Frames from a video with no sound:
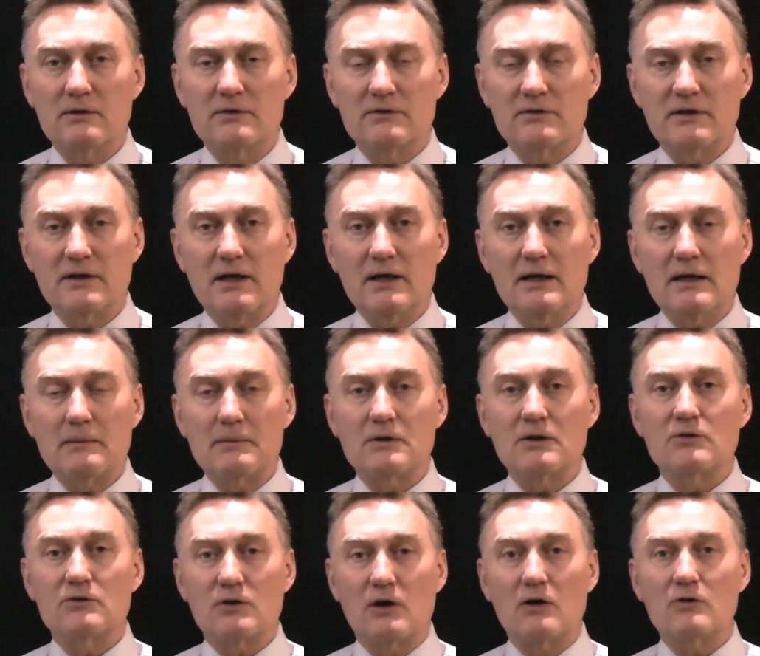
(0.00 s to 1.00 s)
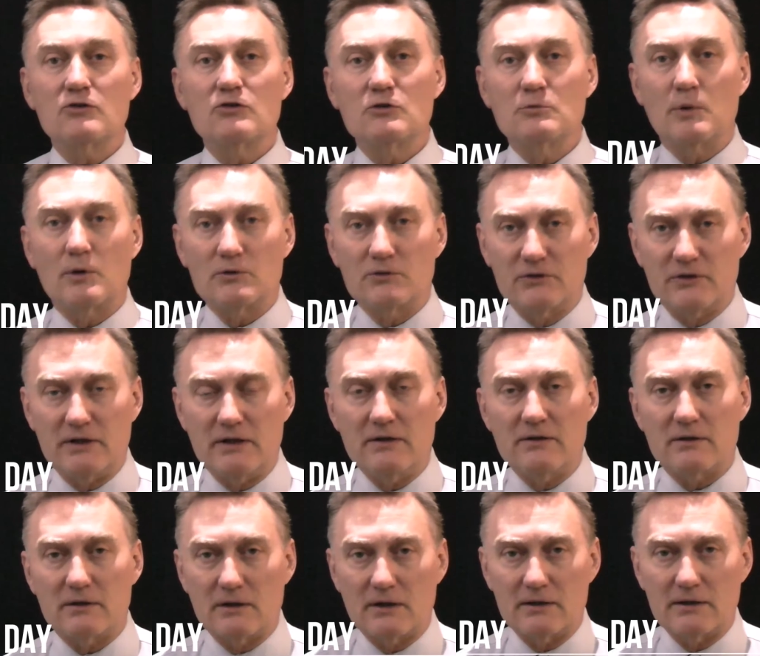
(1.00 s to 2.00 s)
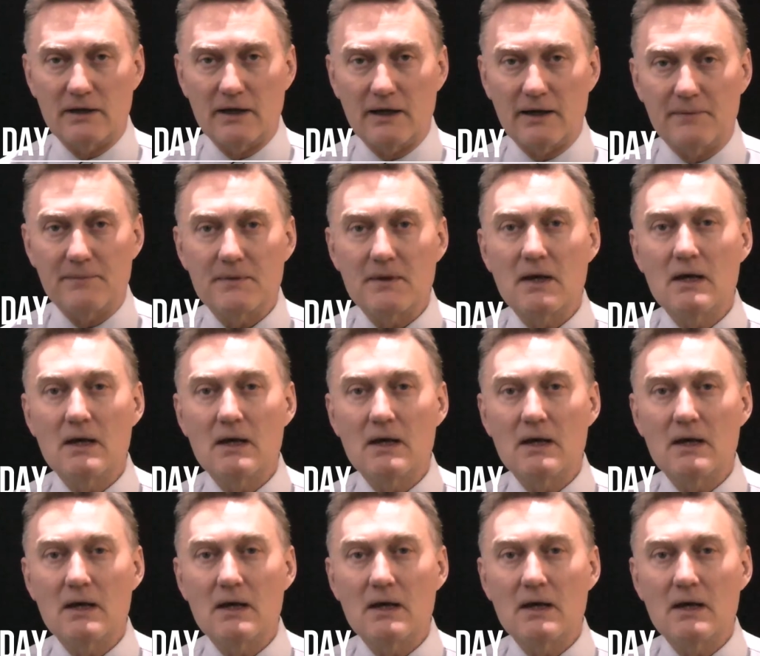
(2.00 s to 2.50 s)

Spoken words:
Today I'm going to talk to you about teeth in a day.